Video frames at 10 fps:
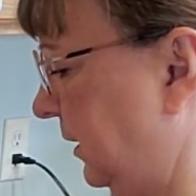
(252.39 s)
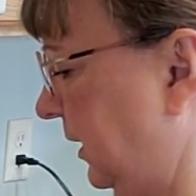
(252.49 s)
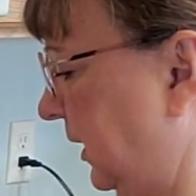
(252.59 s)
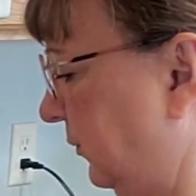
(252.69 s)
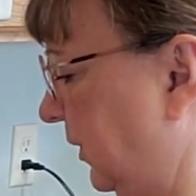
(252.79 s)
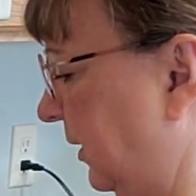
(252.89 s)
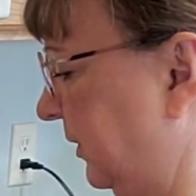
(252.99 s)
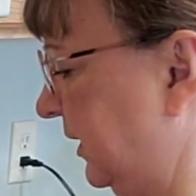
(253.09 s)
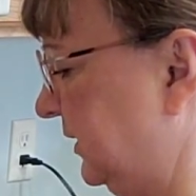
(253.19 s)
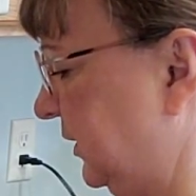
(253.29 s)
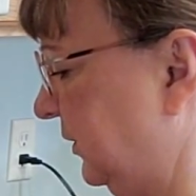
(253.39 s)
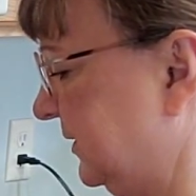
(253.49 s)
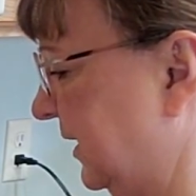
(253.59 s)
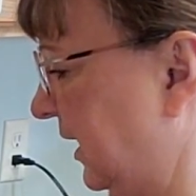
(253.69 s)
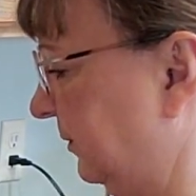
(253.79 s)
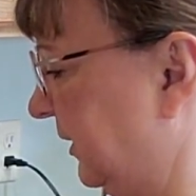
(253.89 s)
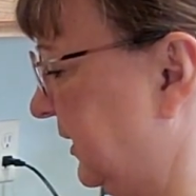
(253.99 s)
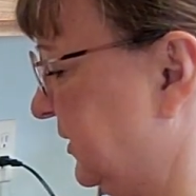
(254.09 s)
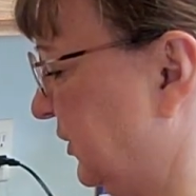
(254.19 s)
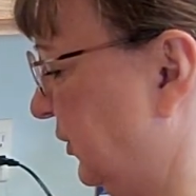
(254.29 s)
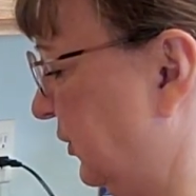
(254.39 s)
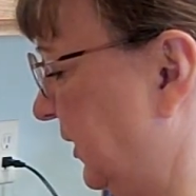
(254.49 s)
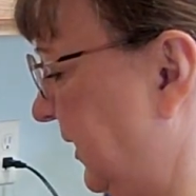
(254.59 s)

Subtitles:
And what I'm going to do is I'm going to turn